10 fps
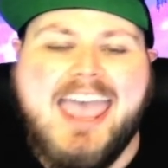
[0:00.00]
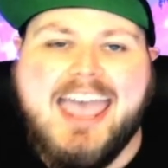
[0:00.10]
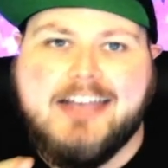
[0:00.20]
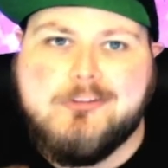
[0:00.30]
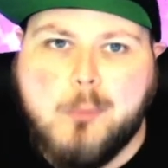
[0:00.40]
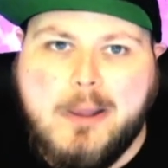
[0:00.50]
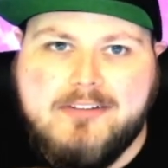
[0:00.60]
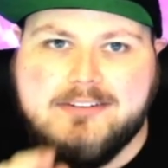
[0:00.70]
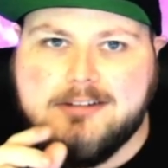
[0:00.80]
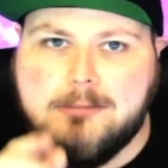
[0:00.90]
as
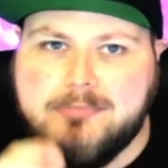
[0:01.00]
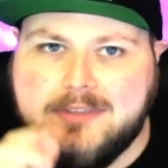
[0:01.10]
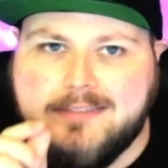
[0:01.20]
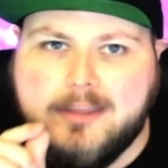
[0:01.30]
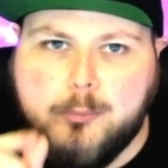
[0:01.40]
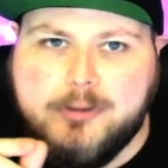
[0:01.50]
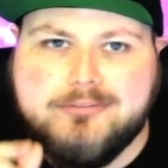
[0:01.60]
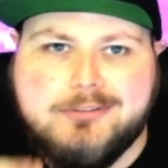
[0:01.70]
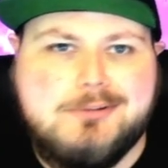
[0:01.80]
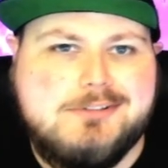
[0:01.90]
well as something that
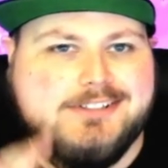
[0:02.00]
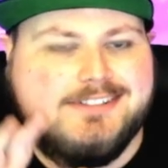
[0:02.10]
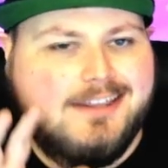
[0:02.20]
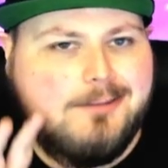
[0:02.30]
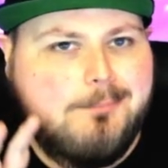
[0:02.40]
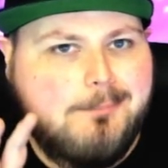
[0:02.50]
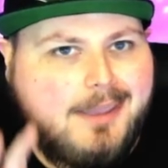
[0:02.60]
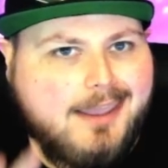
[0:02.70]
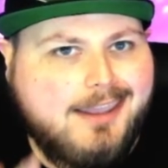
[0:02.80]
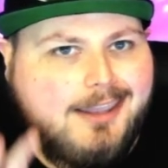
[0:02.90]
we've noticed that
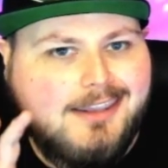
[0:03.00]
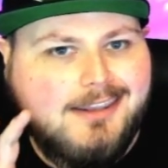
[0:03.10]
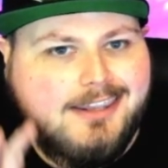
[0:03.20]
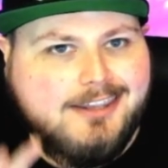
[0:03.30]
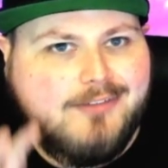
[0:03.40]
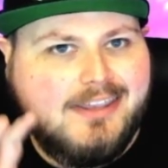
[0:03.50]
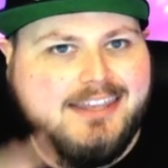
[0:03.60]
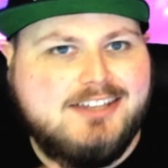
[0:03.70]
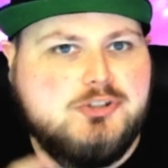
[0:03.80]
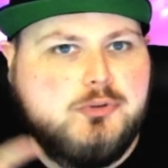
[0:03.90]
may give a
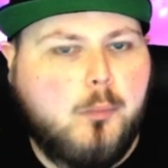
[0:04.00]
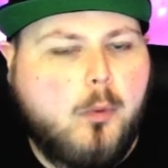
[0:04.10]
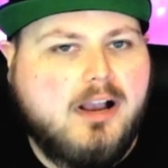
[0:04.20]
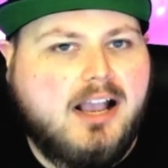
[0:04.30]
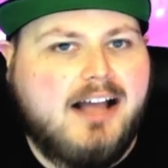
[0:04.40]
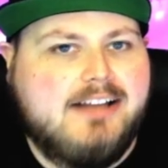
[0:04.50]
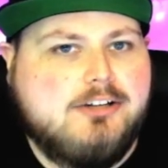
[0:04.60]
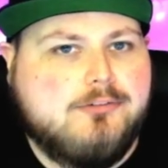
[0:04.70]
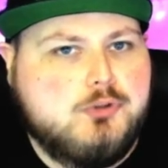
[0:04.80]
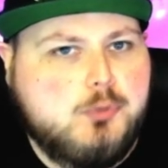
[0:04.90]
hint to what
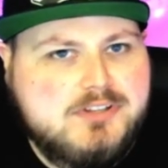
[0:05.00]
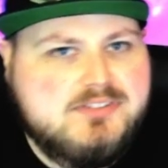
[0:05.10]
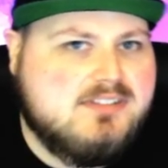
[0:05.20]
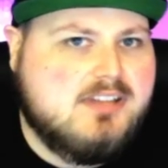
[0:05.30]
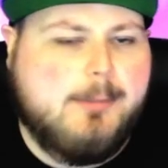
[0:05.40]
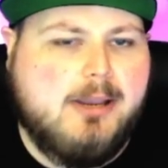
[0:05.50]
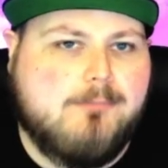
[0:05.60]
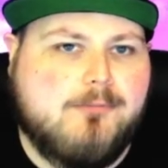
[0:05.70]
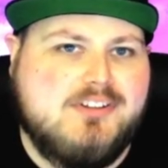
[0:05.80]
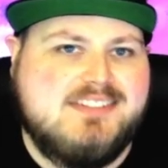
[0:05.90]
kind of twist is coming
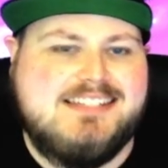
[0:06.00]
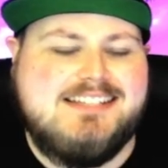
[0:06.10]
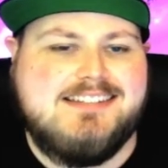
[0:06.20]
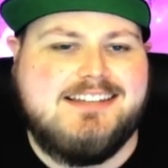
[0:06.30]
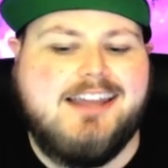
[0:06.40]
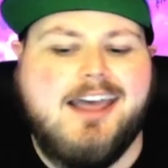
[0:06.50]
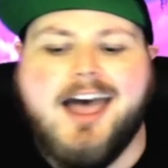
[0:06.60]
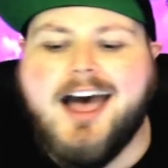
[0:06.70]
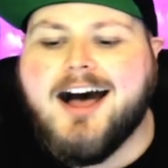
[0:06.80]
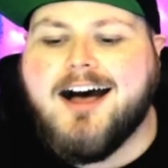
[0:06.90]
up for this season,
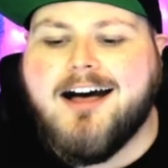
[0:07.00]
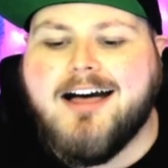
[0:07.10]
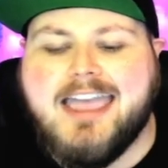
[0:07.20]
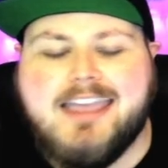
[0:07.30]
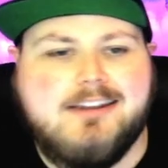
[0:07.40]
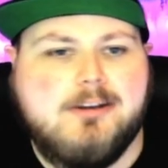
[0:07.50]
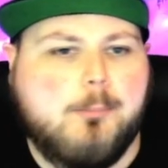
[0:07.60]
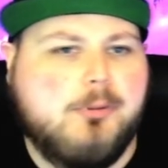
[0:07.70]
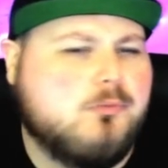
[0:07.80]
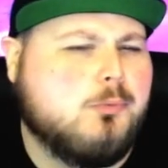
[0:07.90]
and
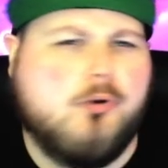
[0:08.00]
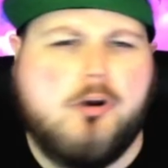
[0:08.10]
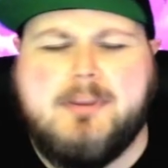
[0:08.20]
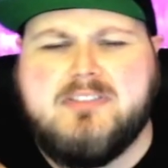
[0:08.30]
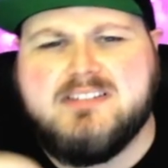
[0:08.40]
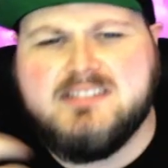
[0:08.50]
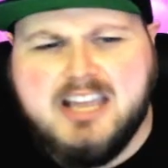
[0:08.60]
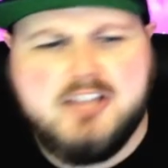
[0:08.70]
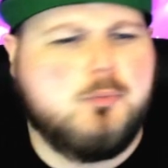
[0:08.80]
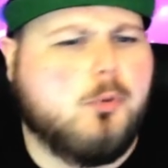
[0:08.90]
plus we'll talk about the
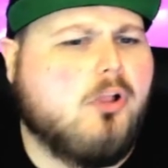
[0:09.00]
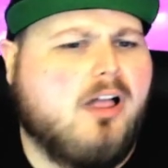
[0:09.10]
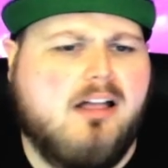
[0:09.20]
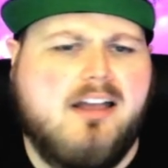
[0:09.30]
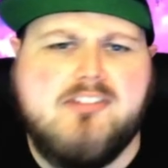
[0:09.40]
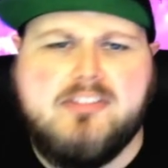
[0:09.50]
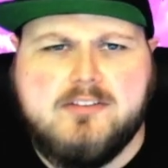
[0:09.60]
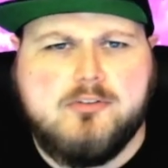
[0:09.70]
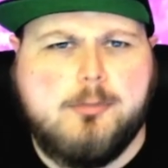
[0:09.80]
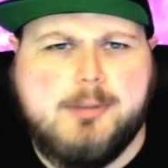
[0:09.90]
schedule, everything
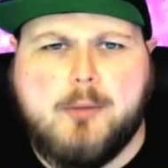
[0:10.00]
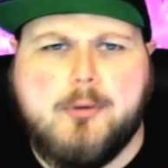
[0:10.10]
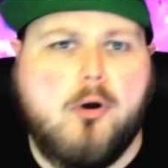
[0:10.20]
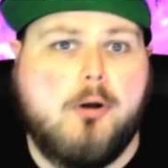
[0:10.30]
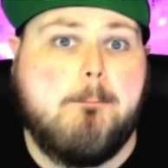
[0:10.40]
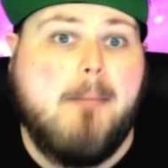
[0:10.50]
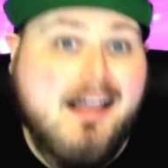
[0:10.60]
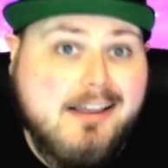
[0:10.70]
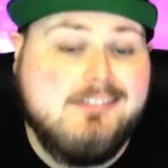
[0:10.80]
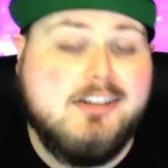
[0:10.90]
that's going to be going on,
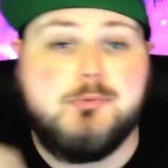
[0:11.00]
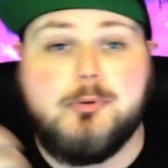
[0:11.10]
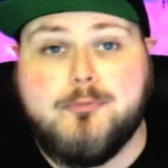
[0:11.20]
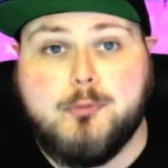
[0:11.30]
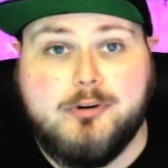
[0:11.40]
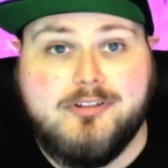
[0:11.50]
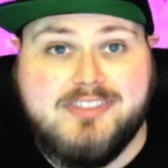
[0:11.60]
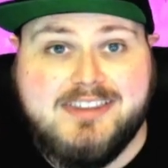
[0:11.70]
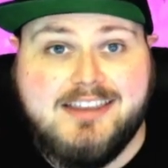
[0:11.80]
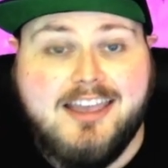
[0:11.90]
my schedule for
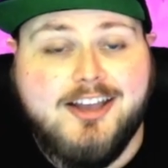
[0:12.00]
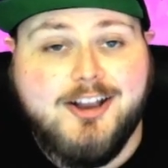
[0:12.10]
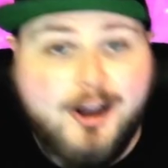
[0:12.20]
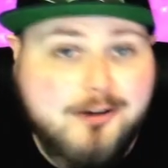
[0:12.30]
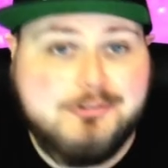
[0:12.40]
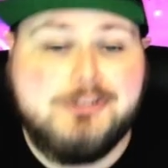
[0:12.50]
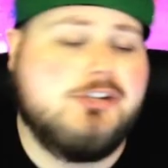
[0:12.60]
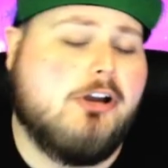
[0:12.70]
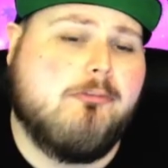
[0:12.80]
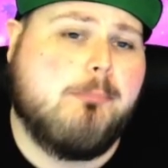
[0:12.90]
the
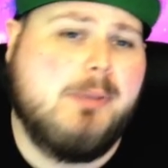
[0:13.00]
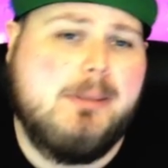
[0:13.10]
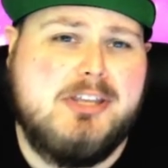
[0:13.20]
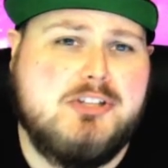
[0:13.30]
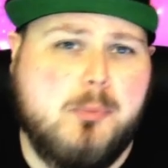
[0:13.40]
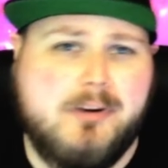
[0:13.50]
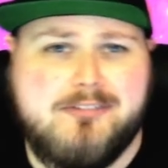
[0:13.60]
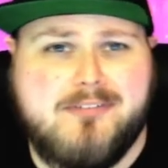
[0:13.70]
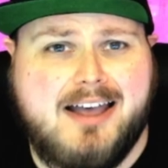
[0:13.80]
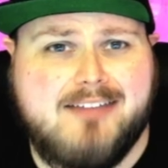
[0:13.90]
coverage of
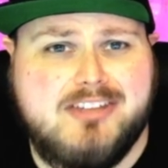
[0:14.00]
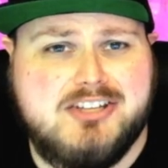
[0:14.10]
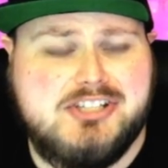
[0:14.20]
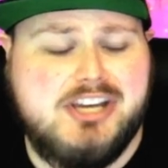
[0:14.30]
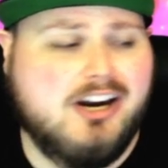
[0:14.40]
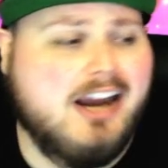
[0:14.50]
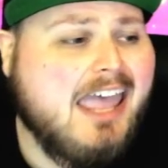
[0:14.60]
BB25 this year.